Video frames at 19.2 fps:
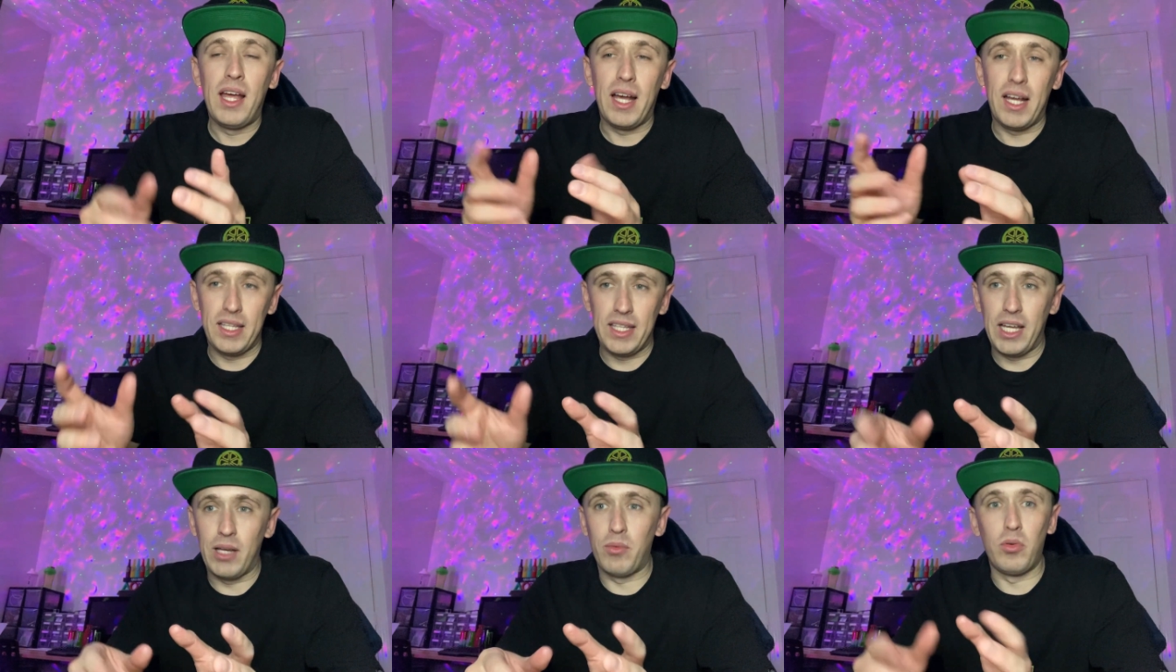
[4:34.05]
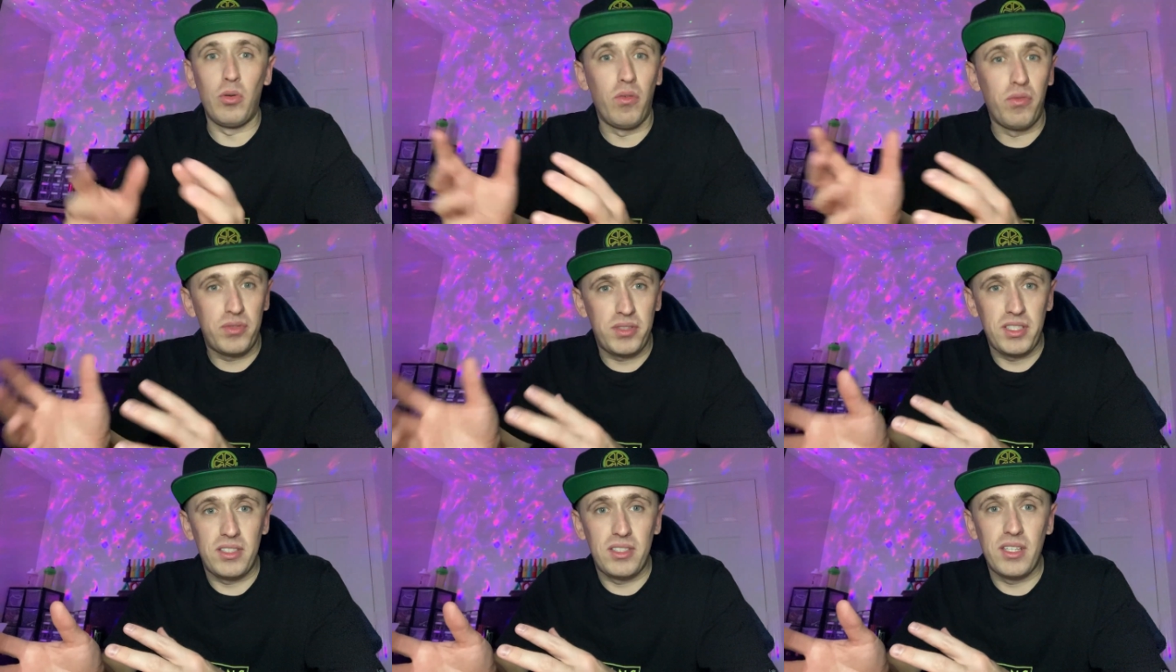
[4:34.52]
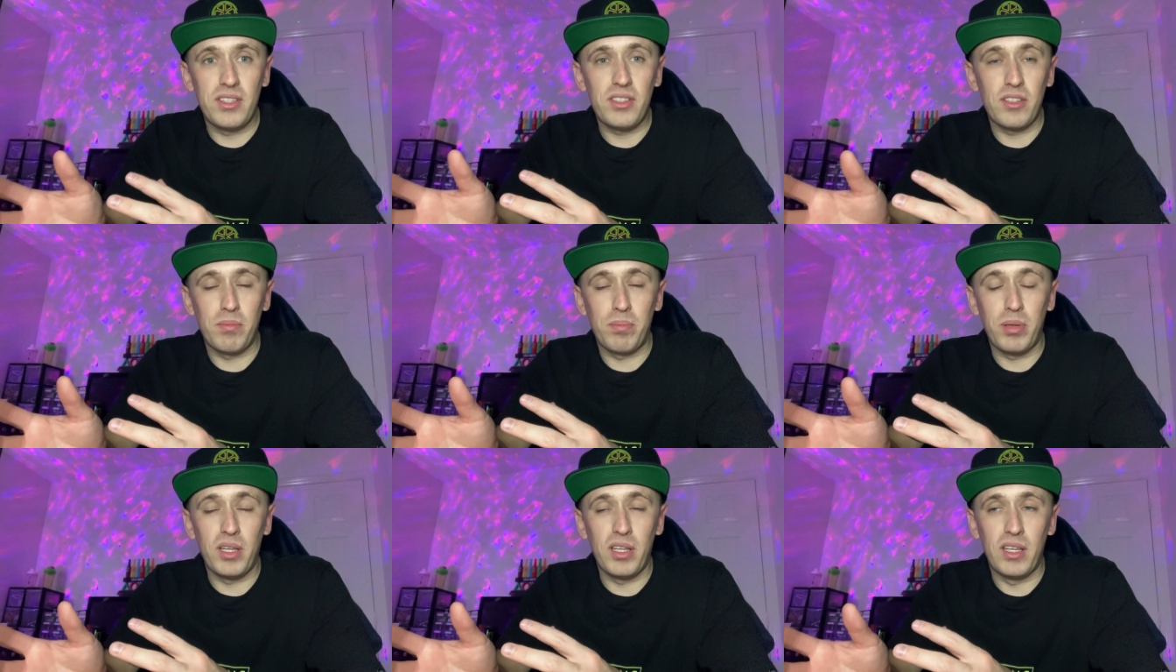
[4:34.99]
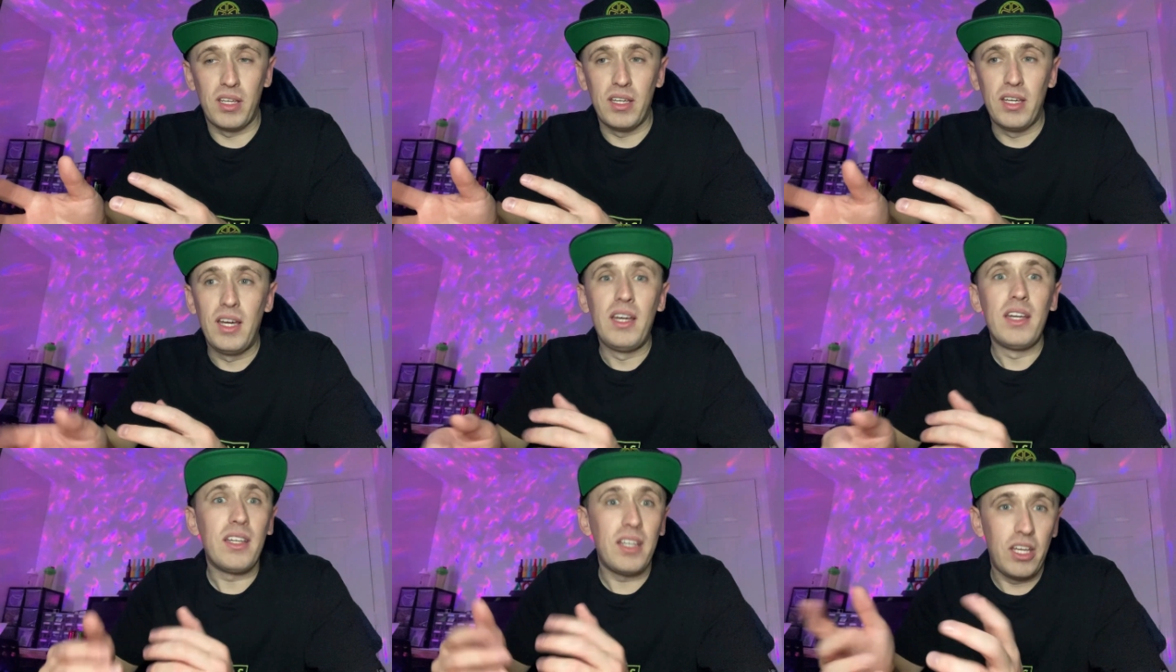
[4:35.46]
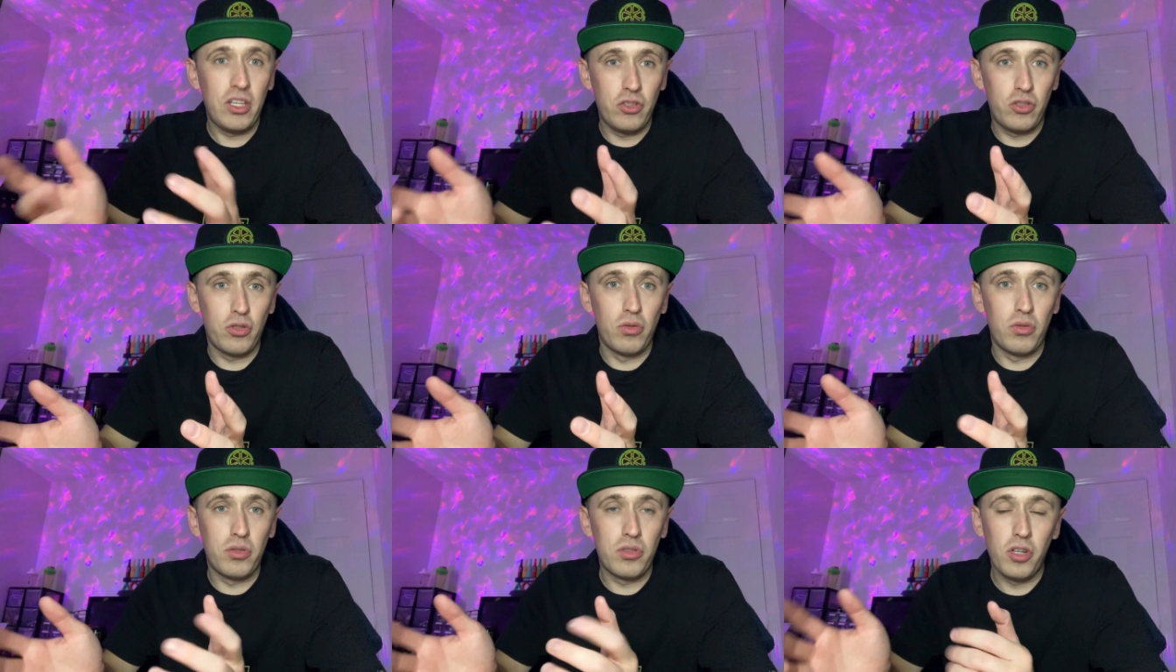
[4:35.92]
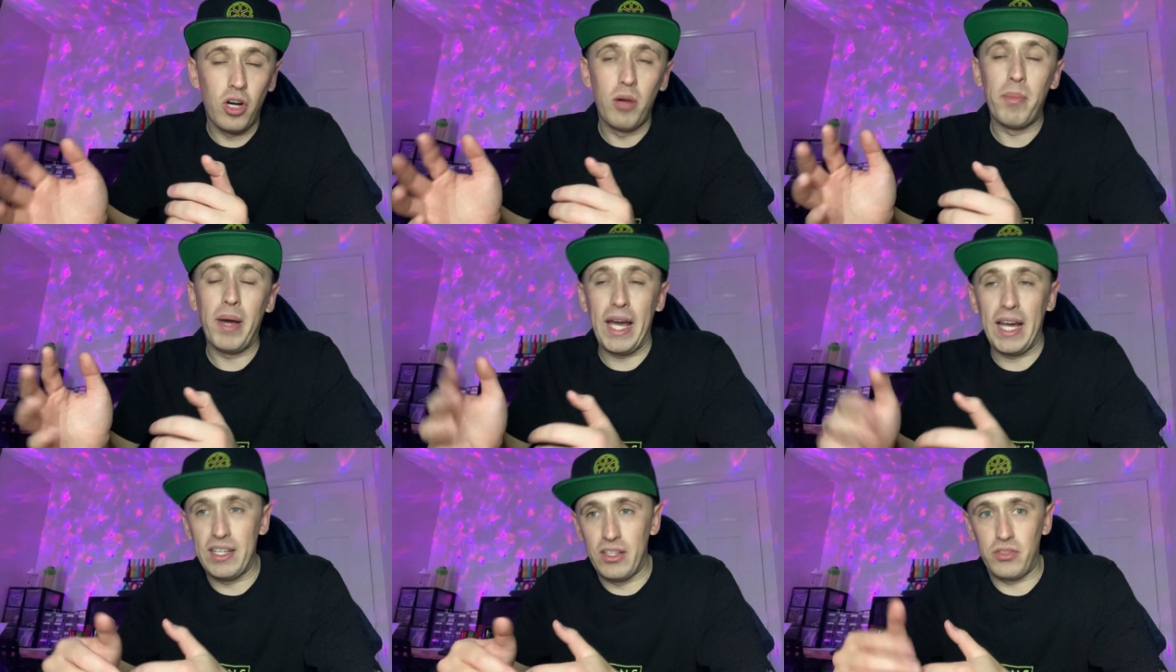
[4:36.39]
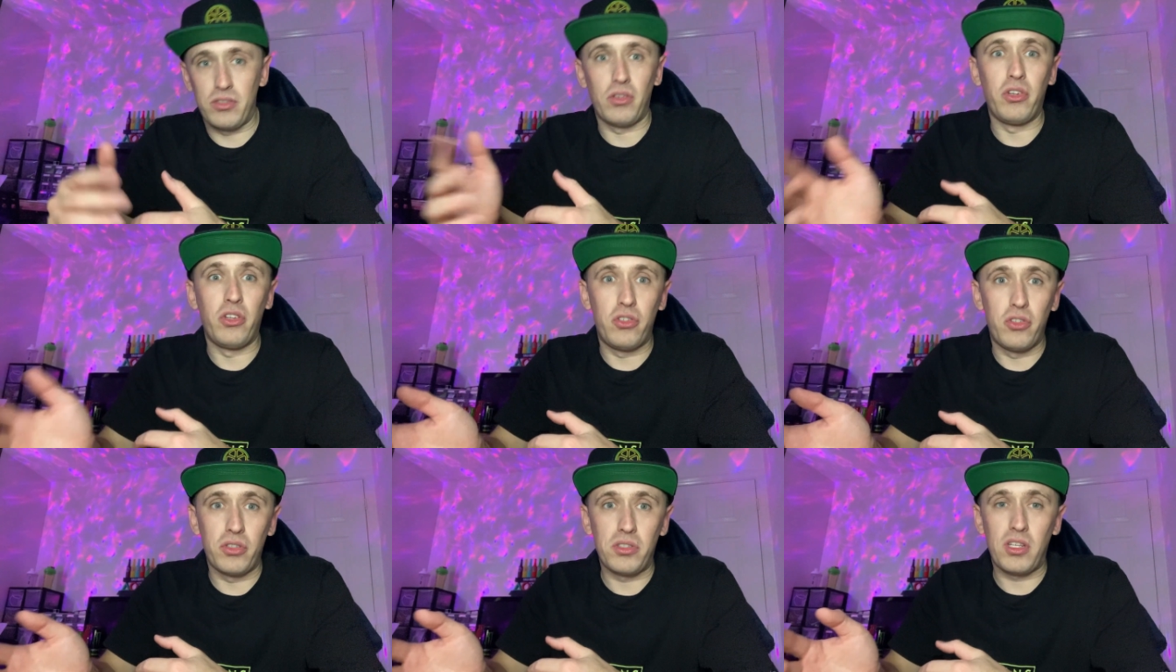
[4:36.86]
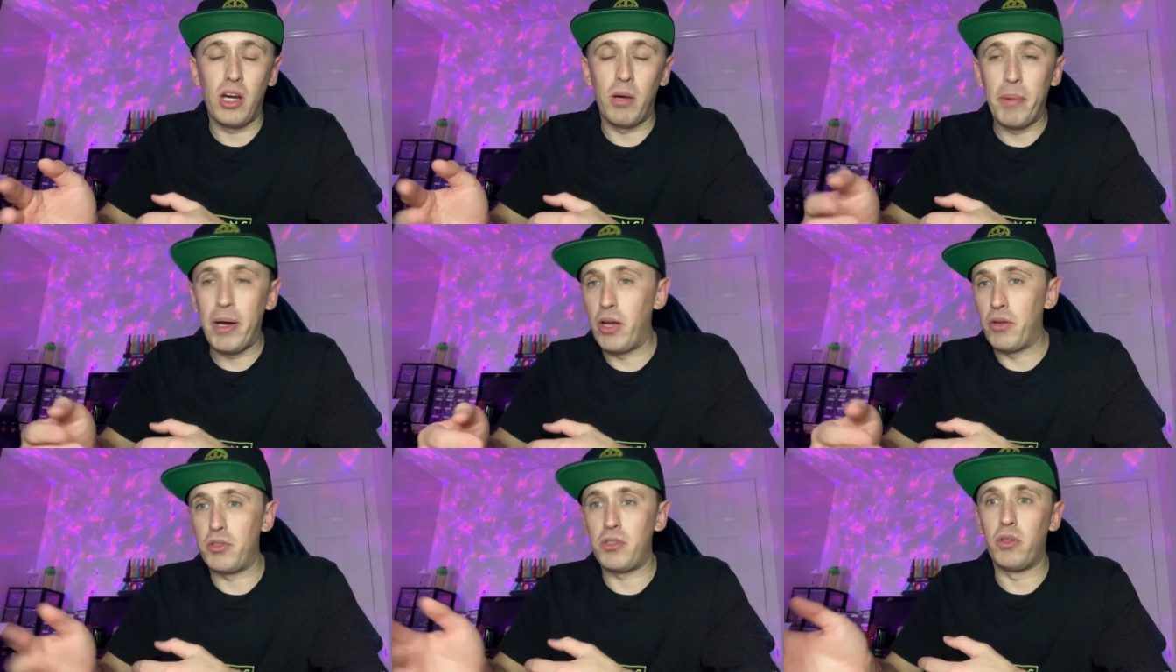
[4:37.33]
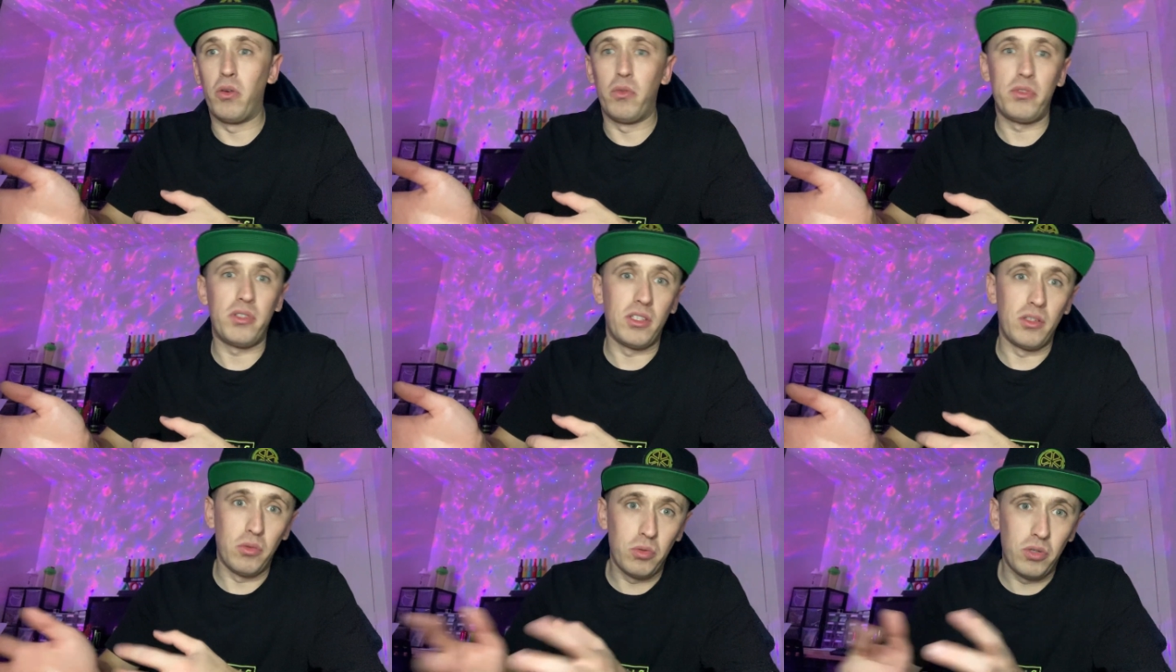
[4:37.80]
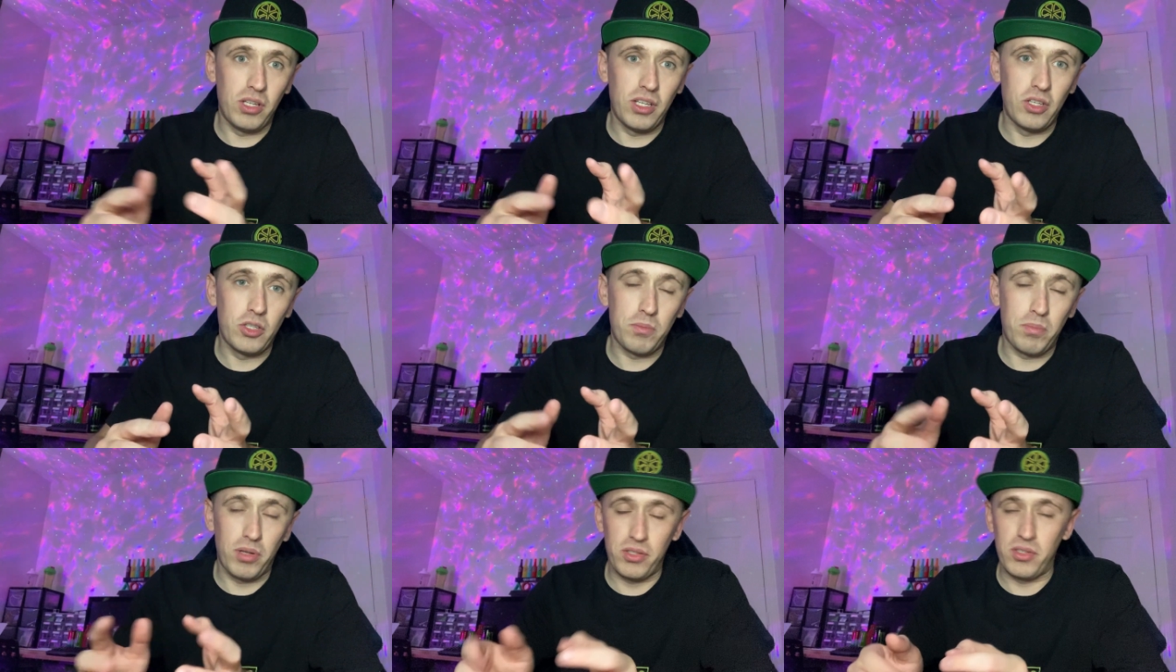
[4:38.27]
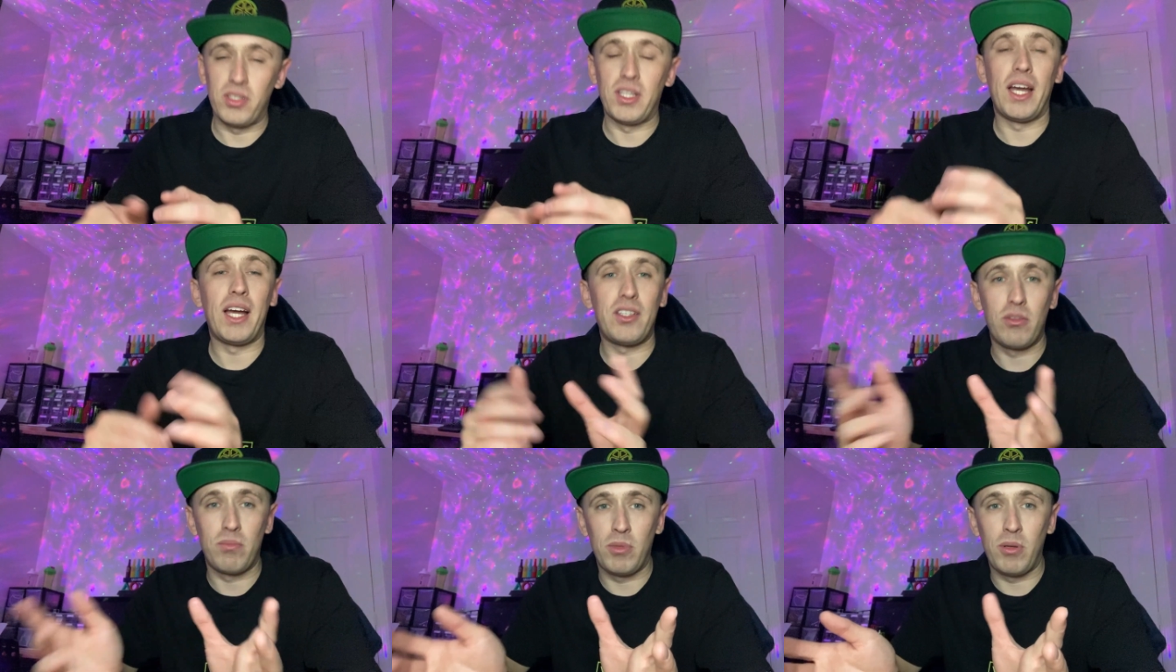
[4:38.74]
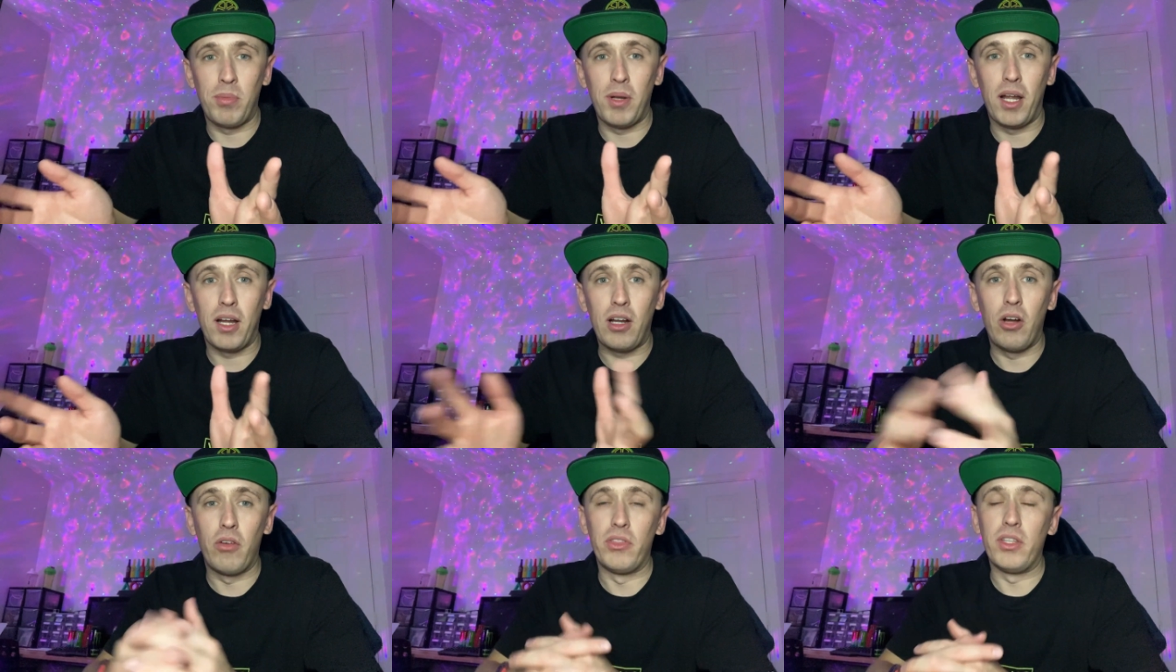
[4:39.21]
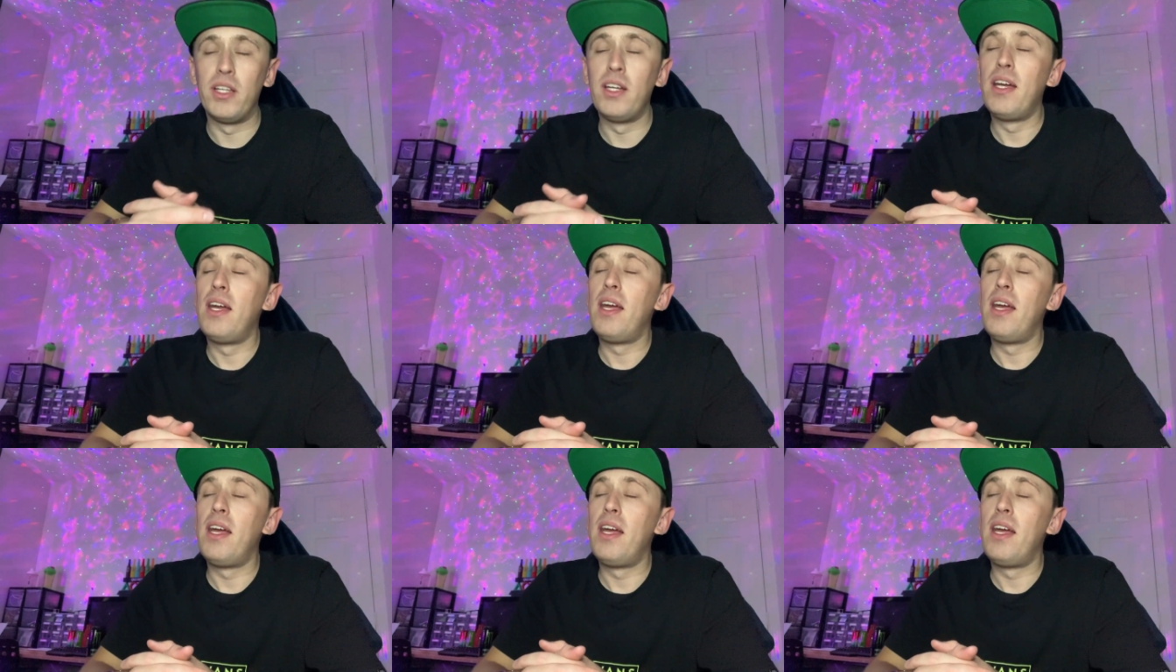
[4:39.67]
and that will obviously disappear in due time and it's only just come out so obviously all the years present hasn't been black currant.